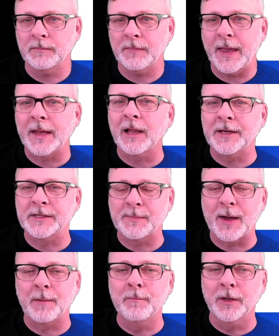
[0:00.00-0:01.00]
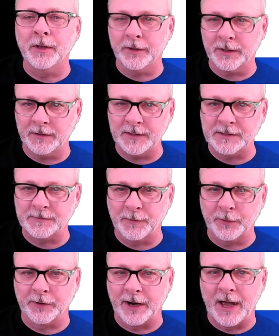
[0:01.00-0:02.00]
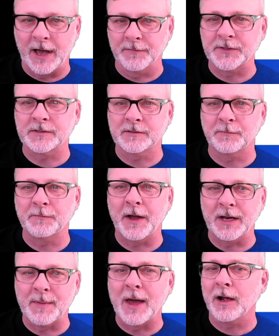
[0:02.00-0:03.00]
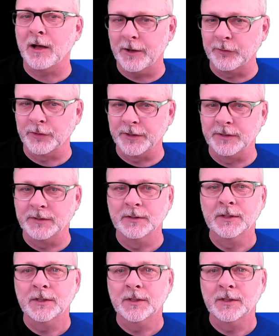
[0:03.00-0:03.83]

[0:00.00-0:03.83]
analyze about 1 million of these photographs to find about 100